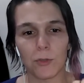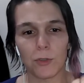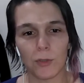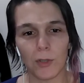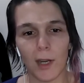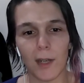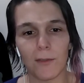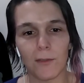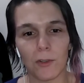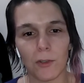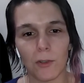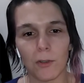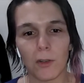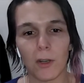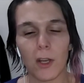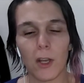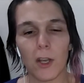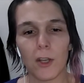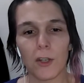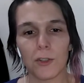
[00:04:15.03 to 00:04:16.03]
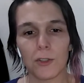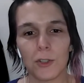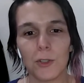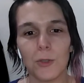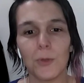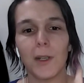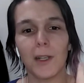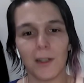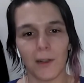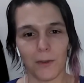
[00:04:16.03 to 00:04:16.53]
travel
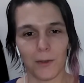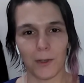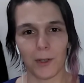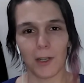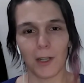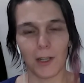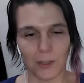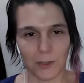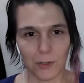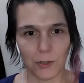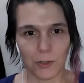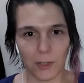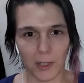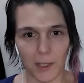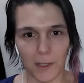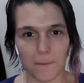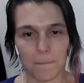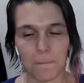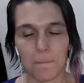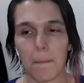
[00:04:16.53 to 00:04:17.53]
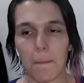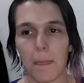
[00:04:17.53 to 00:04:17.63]
to another country